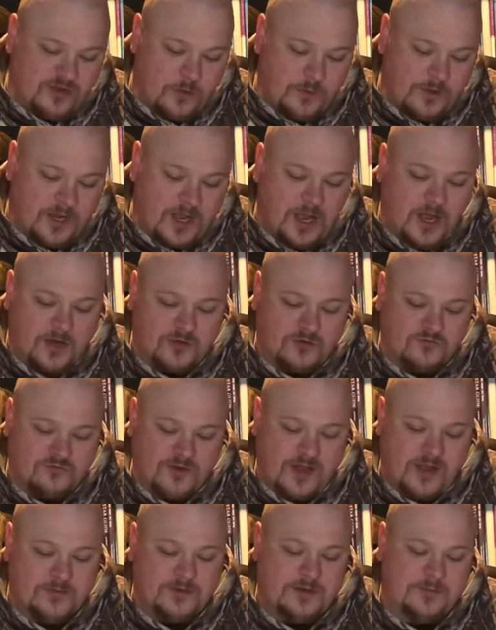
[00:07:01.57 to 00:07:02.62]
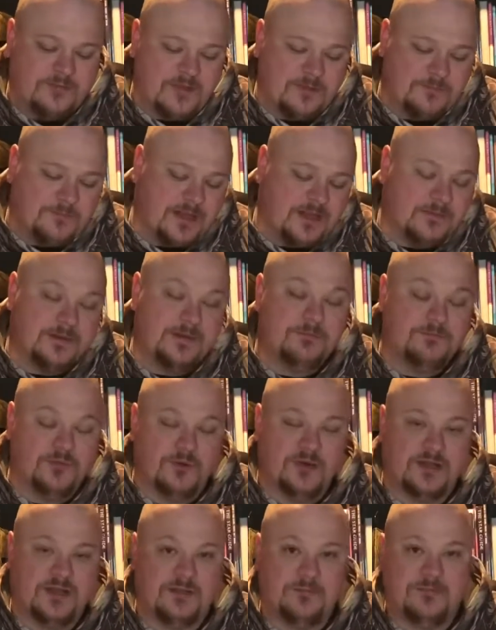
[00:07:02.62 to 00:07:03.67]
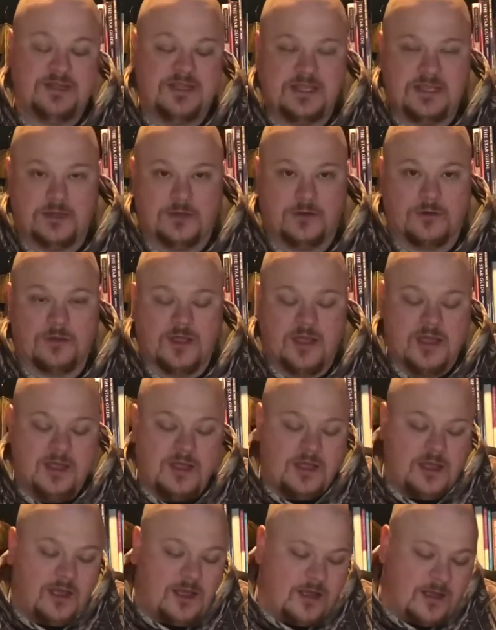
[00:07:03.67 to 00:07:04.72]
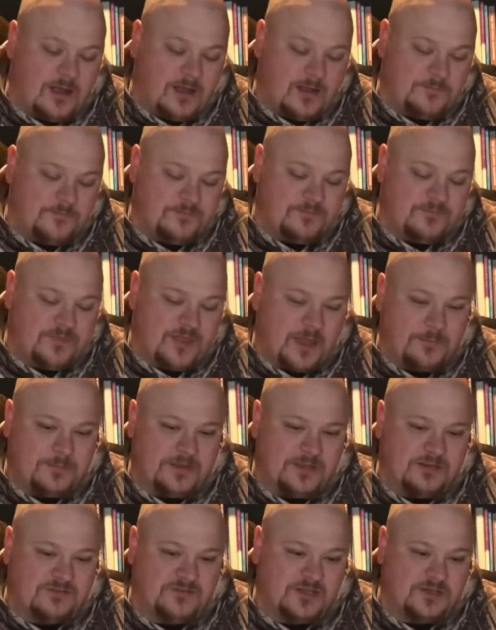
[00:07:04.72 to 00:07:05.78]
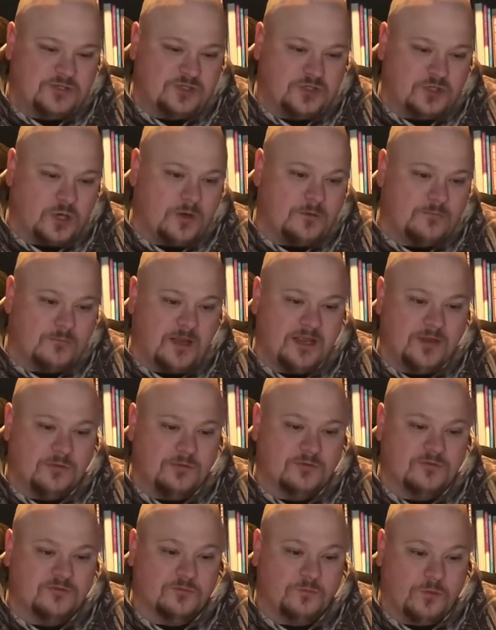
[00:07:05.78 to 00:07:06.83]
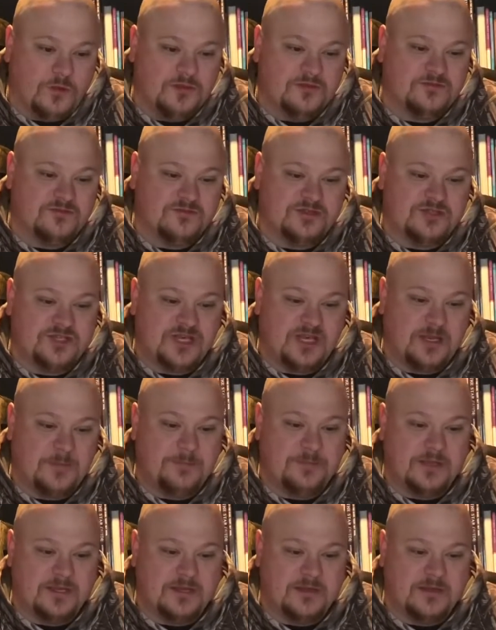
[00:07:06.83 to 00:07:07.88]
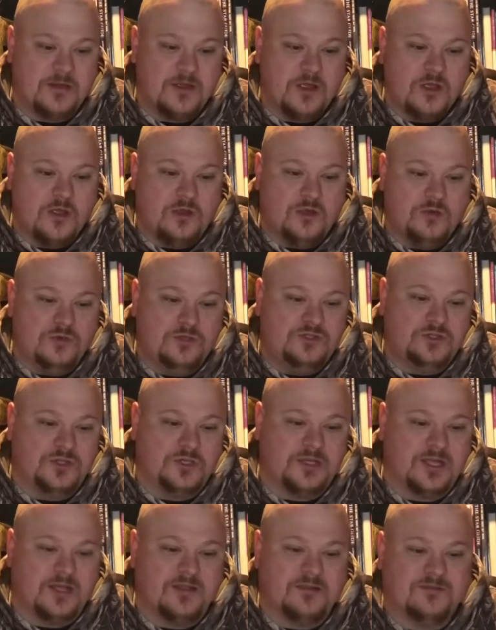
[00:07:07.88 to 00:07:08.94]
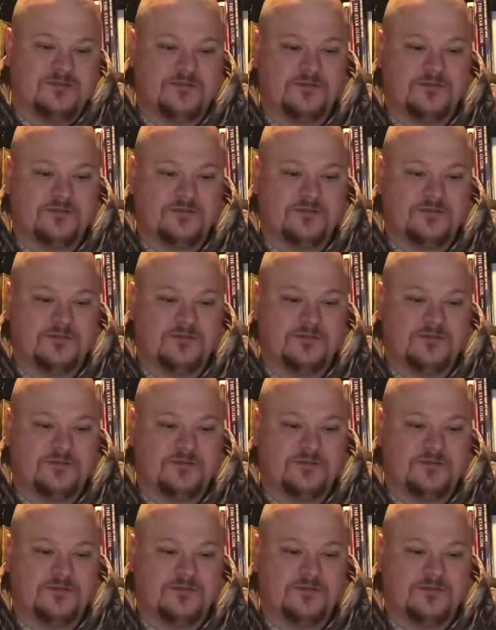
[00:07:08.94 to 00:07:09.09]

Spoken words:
on around him that made me put him here. That being said, Shawn Michaels was the champion who took us,